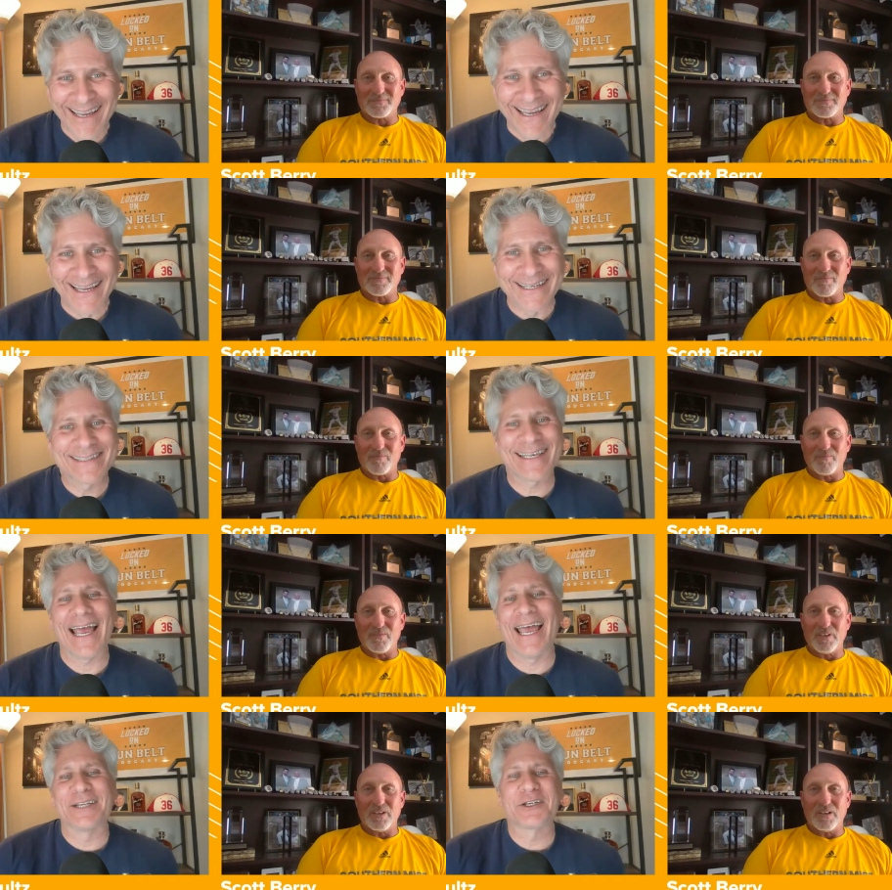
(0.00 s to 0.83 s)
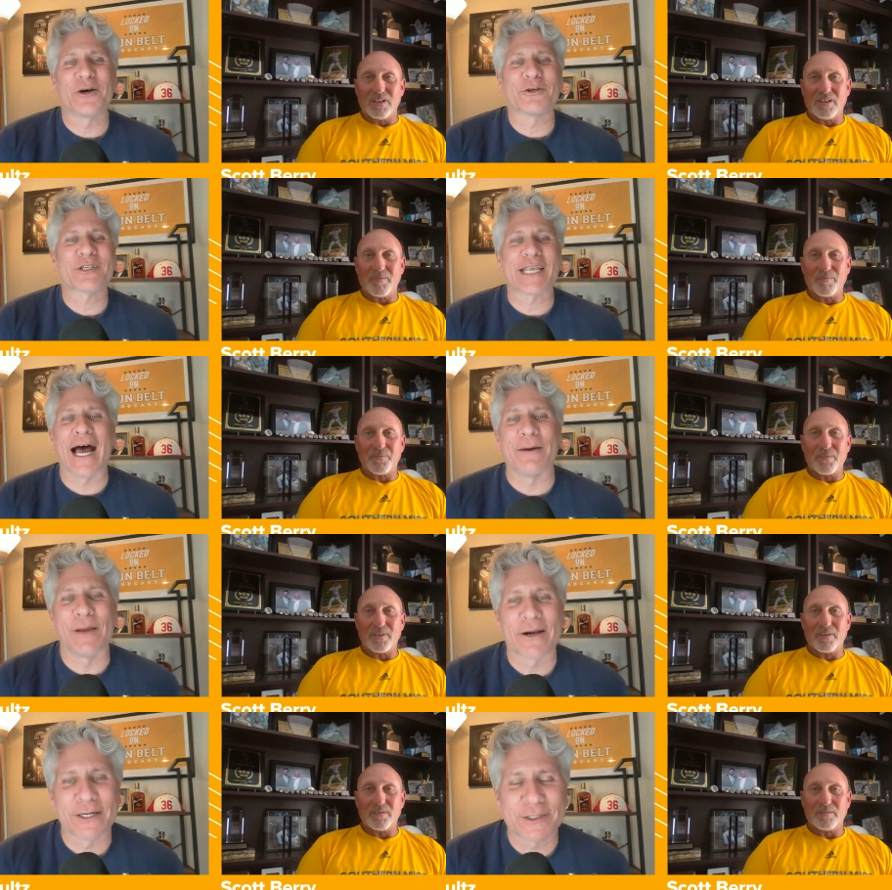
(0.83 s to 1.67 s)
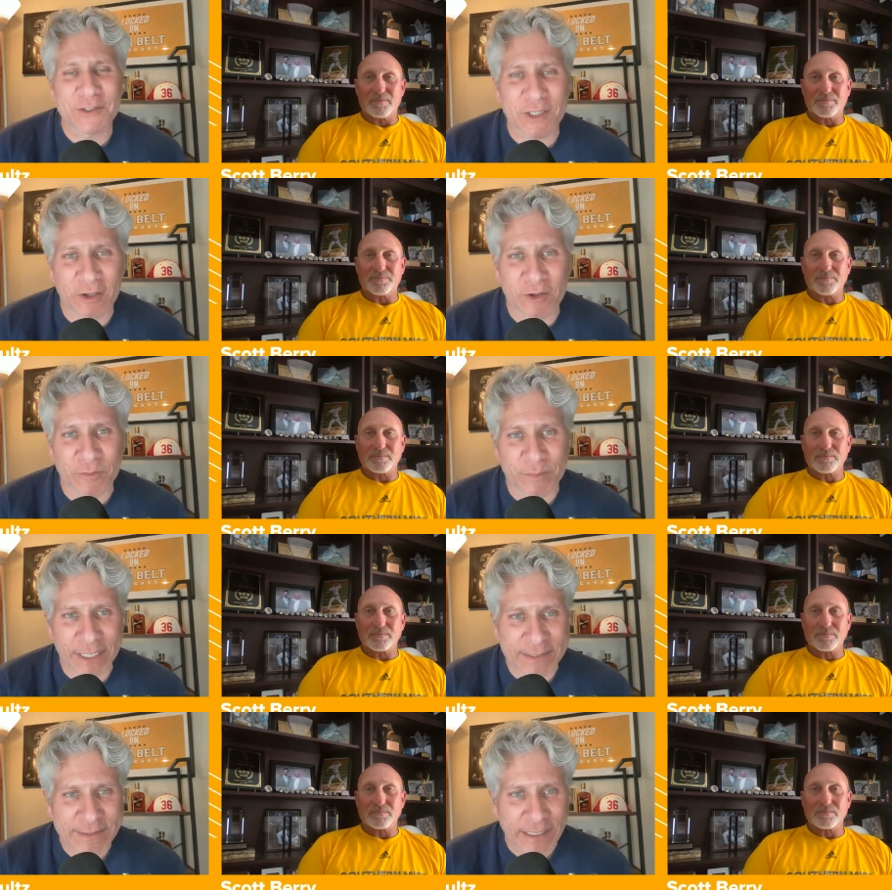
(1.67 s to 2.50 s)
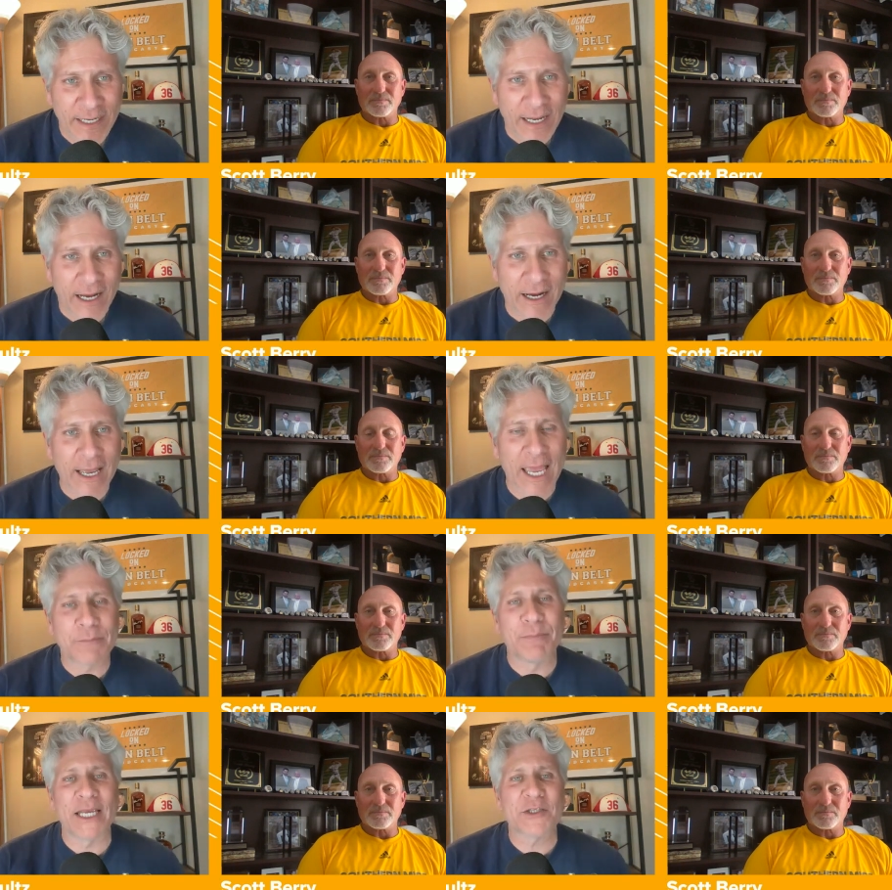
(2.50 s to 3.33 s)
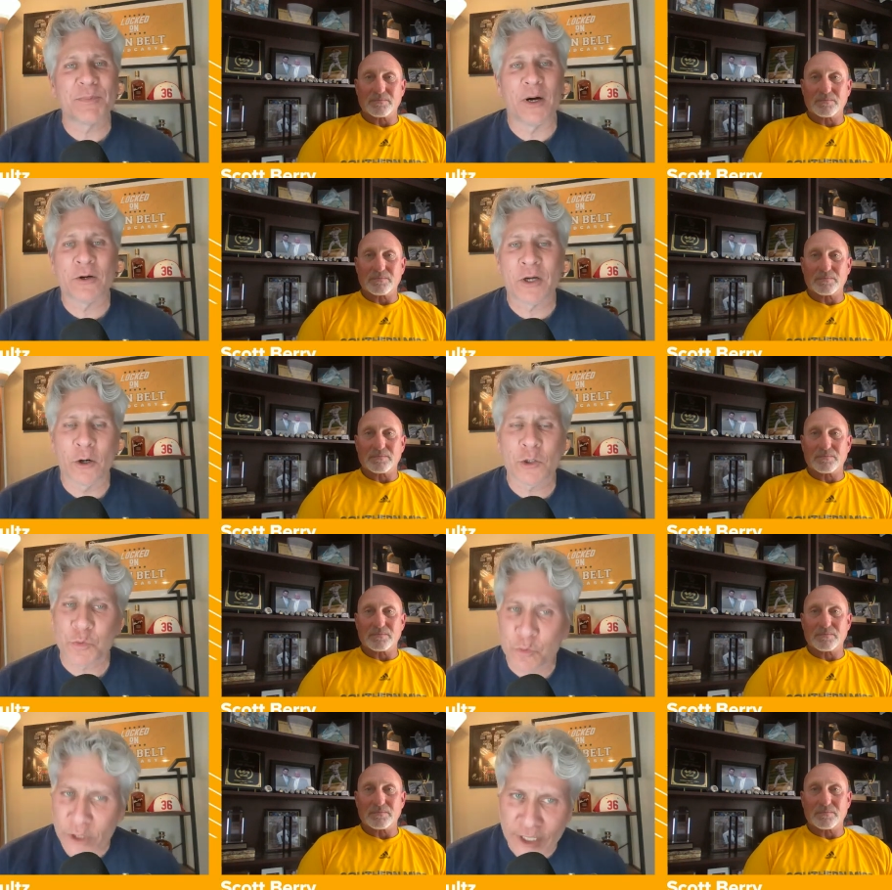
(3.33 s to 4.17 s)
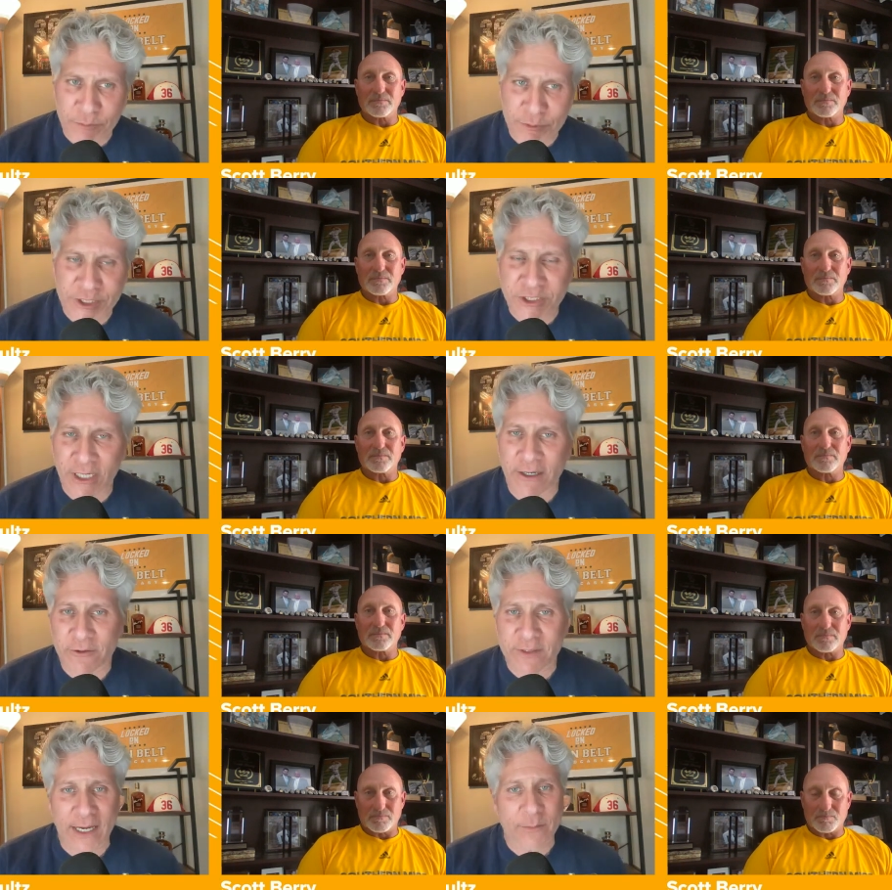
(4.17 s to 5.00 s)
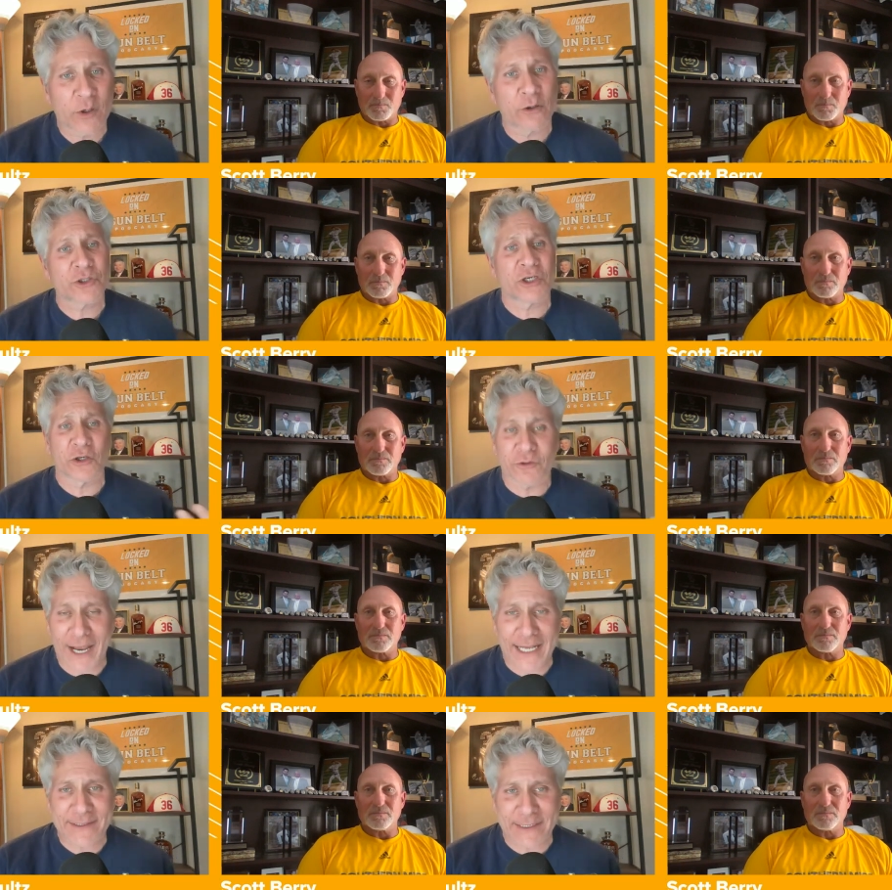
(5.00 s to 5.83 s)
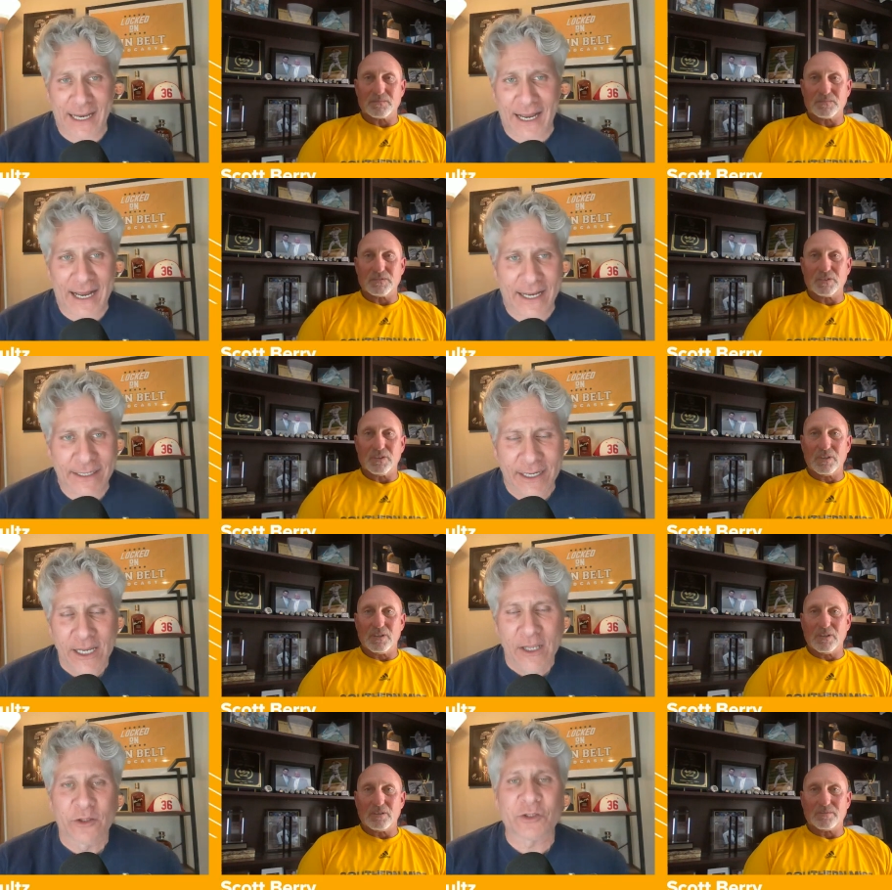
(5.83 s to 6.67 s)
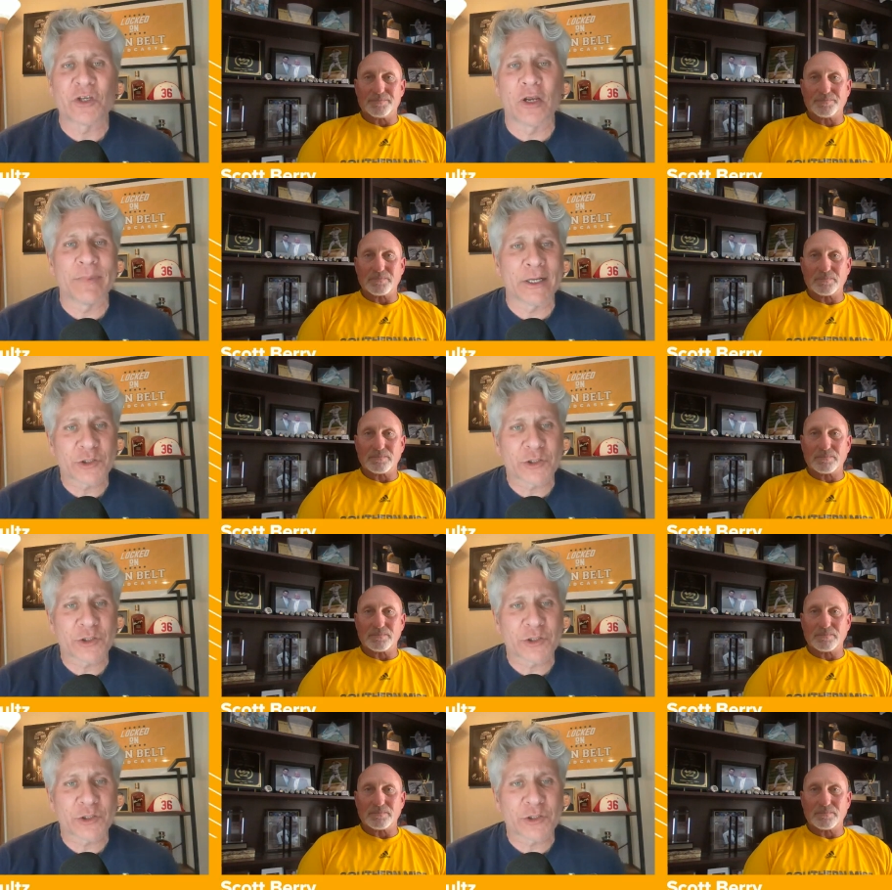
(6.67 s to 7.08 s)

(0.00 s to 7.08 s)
Speaker 1: He's head coach Scott Berry, Southern Miss, uh, head baseball coach. Really appreciate your time, coach. Congrats on the Sun Belt